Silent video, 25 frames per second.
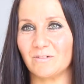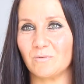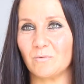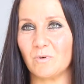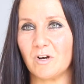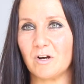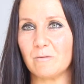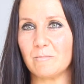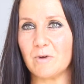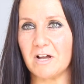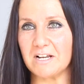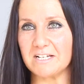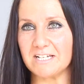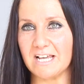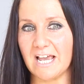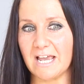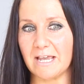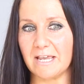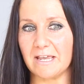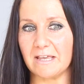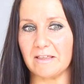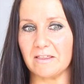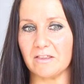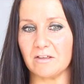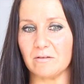Where am I
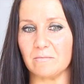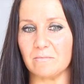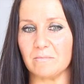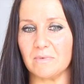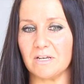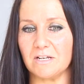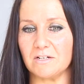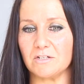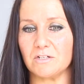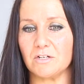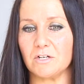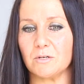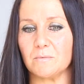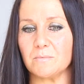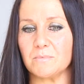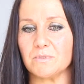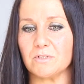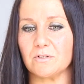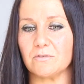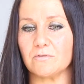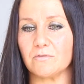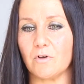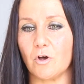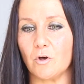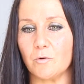taking them in terms
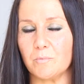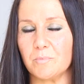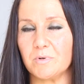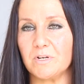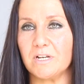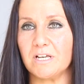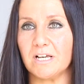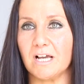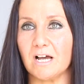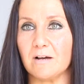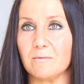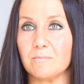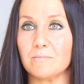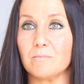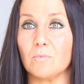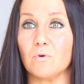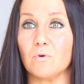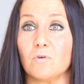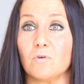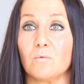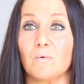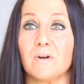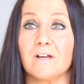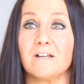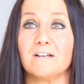of opening up
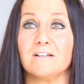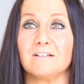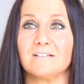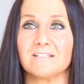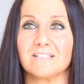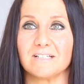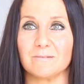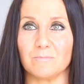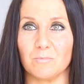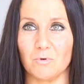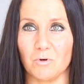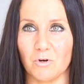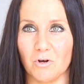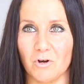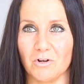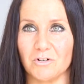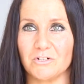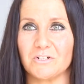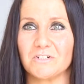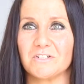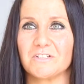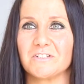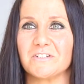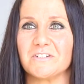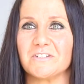awareness and more
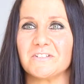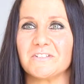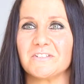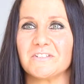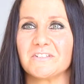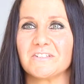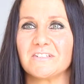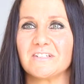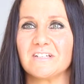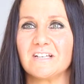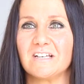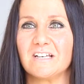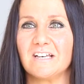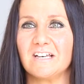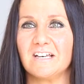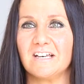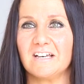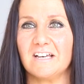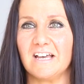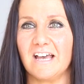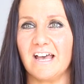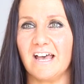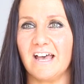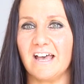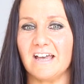consciousness,
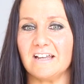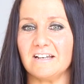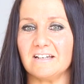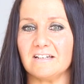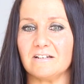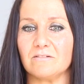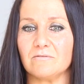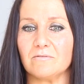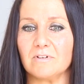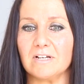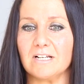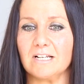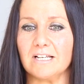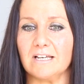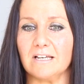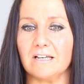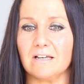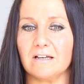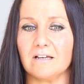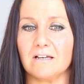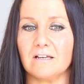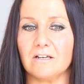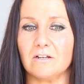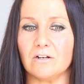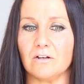and really,